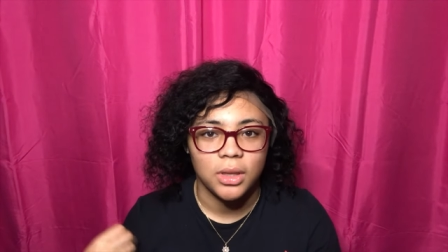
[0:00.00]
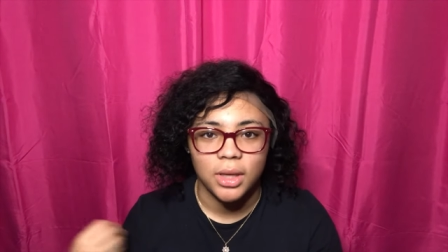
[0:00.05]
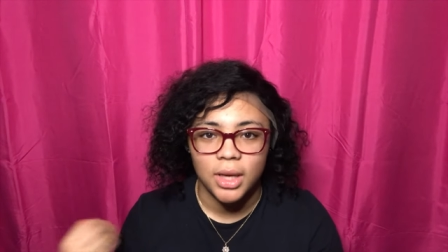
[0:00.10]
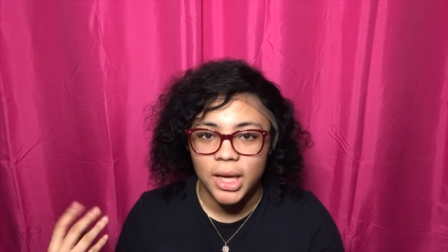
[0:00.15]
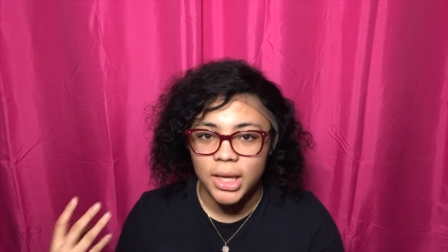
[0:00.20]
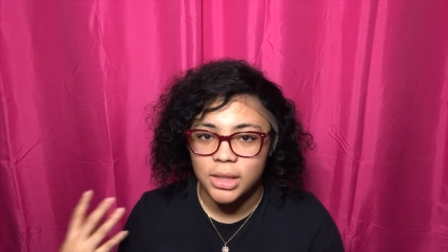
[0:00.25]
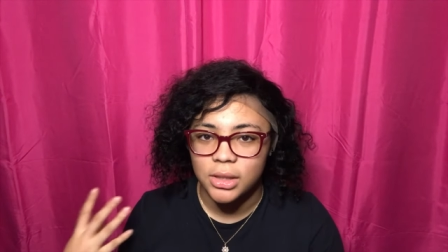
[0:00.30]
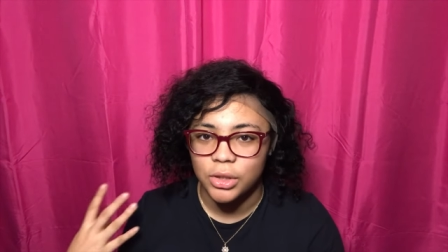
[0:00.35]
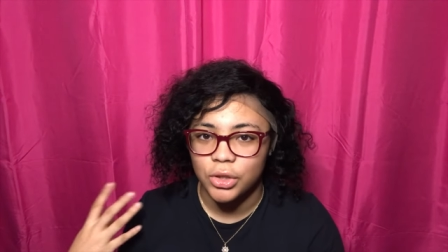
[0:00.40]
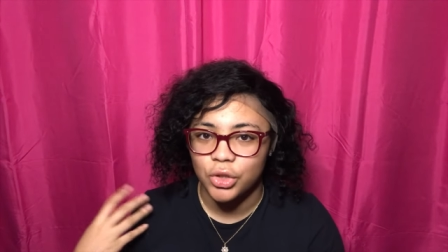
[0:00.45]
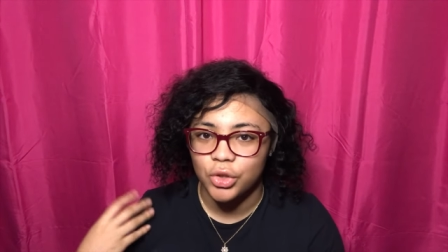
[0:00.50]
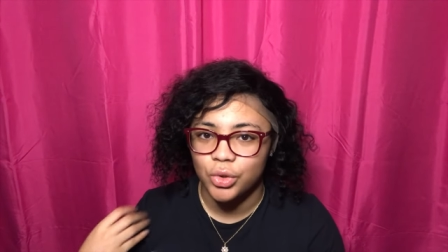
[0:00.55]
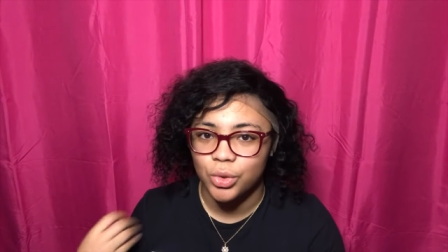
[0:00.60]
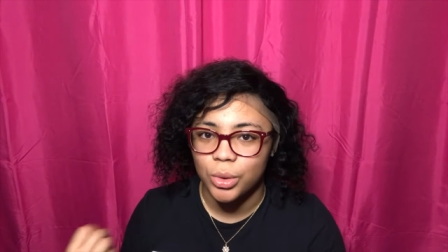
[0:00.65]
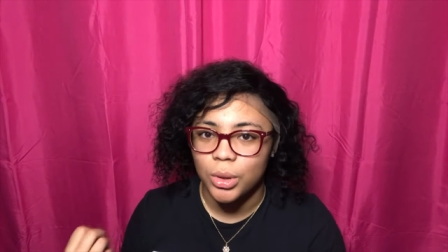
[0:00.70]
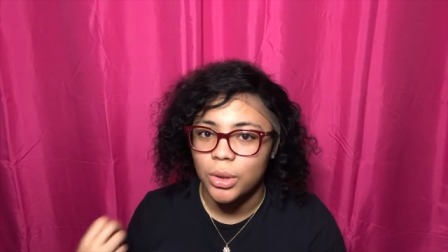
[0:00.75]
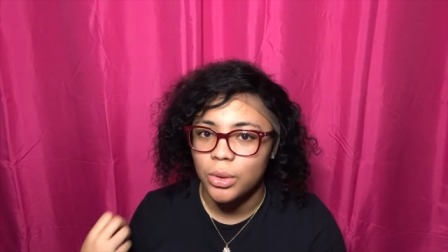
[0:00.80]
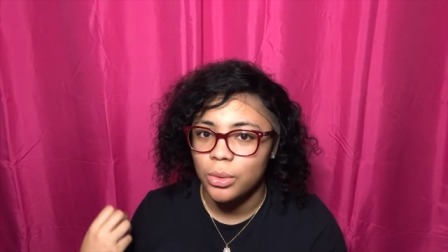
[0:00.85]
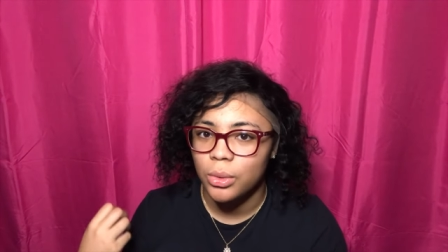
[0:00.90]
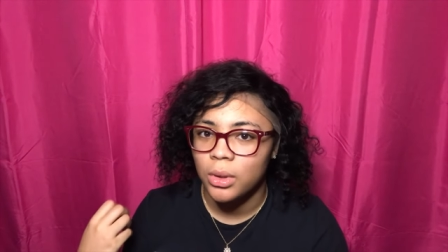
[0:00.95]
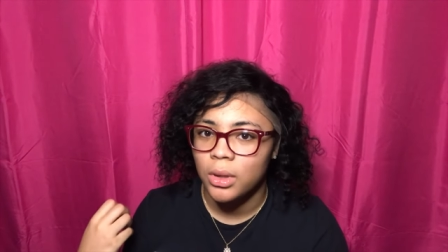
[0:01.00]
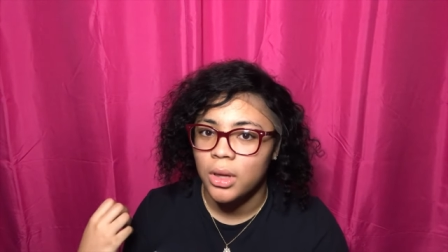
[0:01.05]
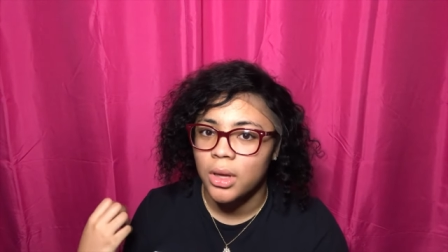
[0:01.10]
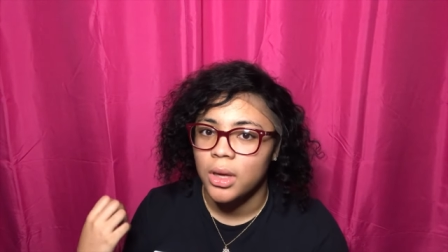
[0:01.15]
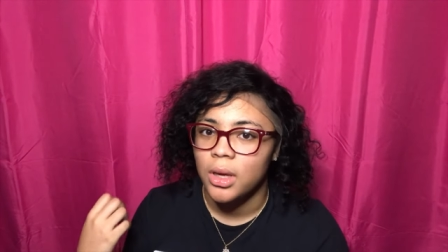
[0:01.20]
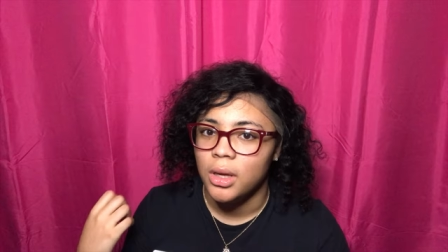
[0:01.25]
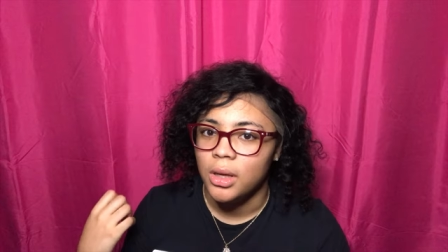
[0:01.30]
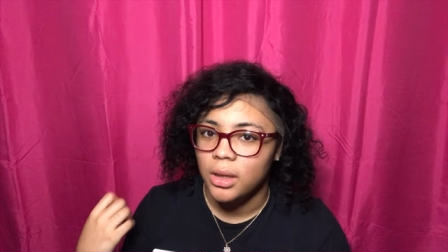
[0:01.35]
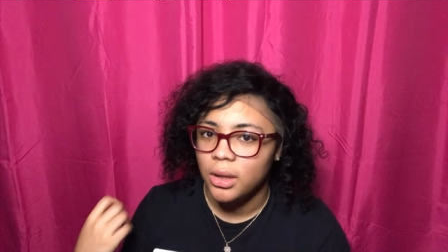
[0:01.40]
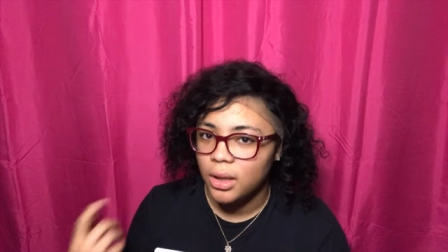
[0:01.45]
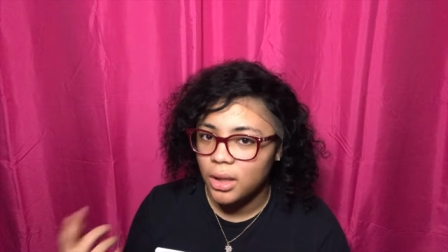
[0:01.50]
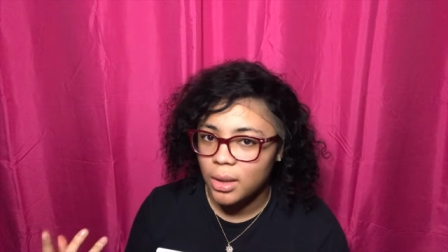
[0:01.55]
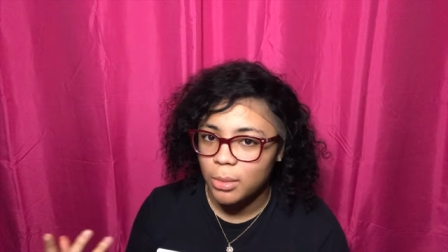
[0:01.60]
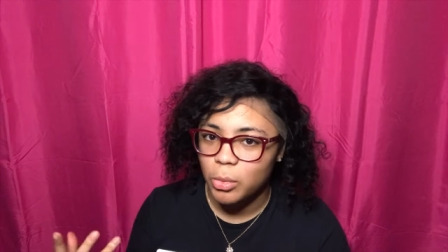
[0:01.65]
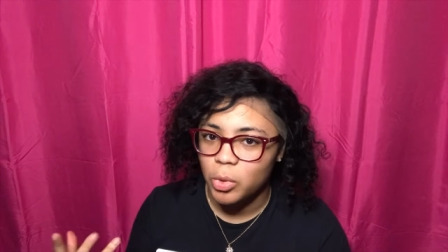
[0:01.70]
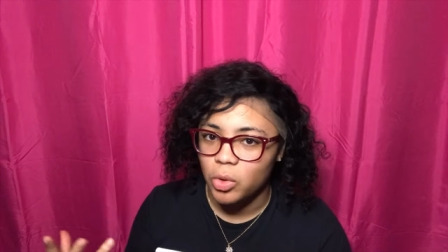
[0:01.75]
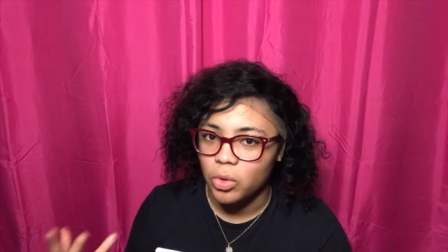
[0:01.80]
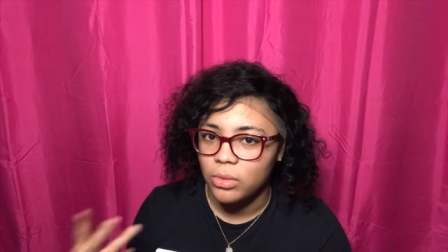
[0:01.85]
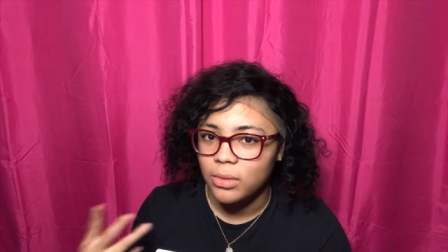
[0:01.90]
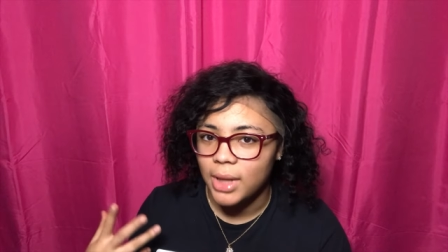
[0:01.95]
It has a strong
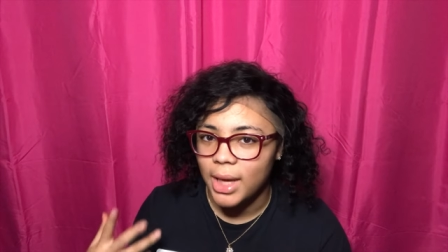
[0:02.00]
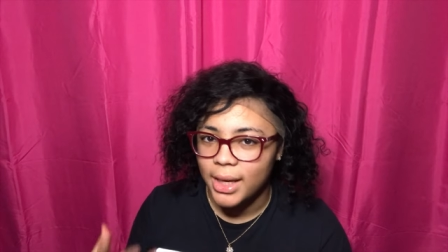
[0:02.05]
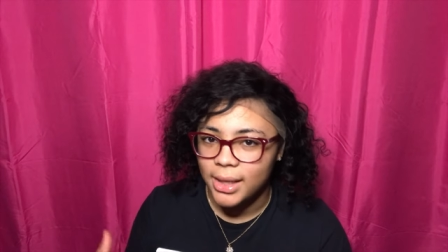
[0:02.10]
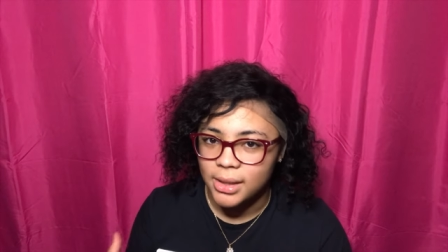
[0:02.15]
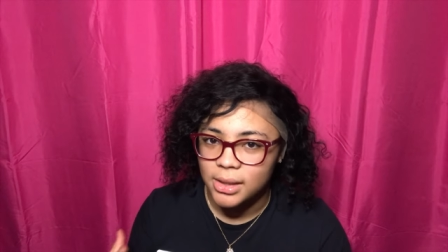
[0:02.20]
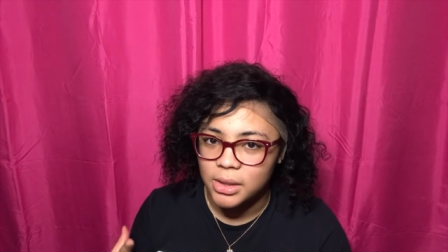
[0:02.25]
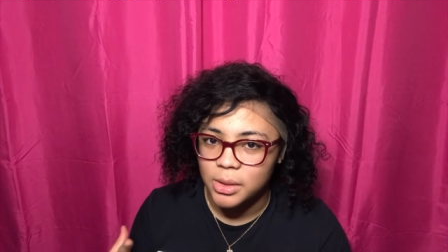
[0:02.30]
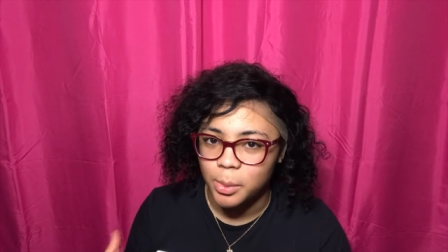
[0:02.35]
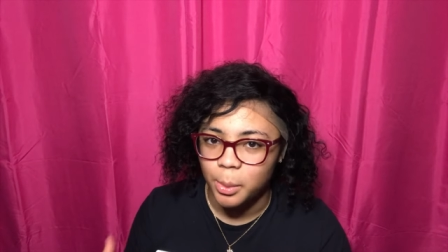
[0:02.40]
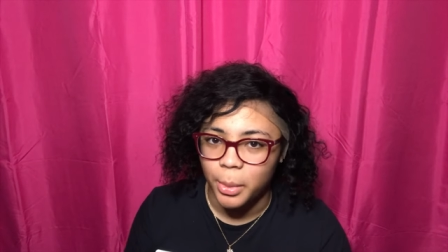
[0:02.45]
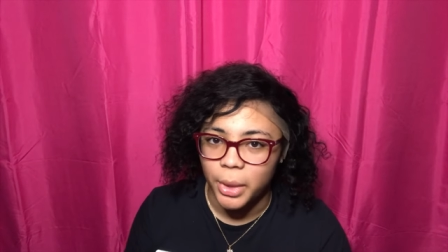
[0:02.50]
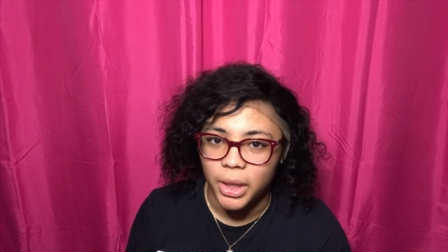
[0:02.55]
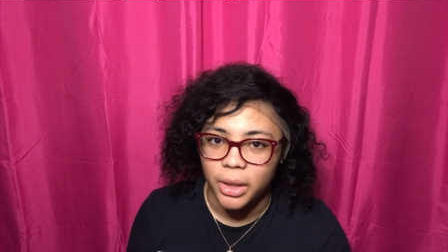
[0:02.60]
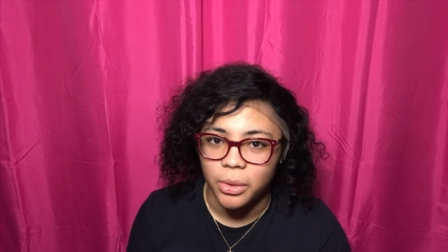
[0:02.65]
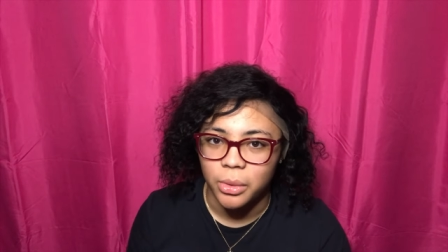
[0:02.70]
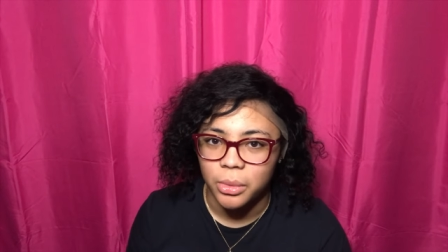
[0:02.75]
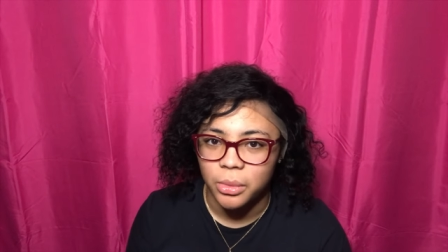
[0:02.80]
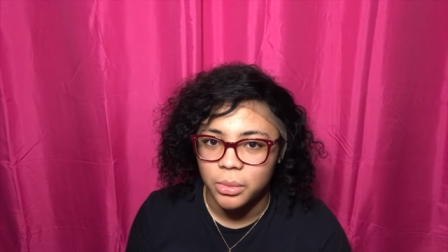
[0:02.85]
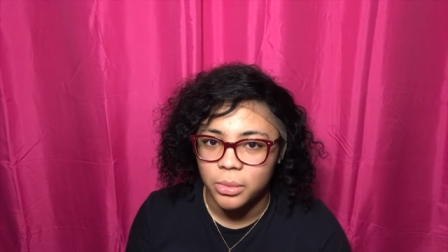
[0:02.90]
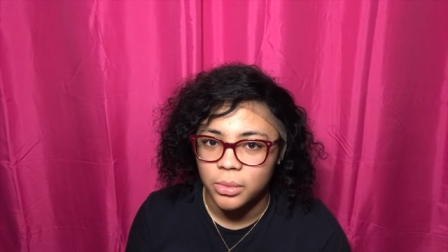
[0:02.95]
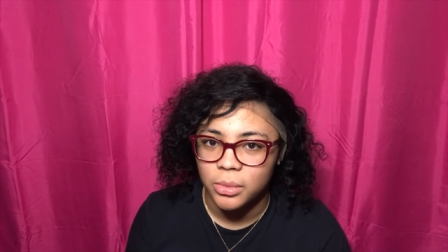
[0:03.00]
chemical-like smell.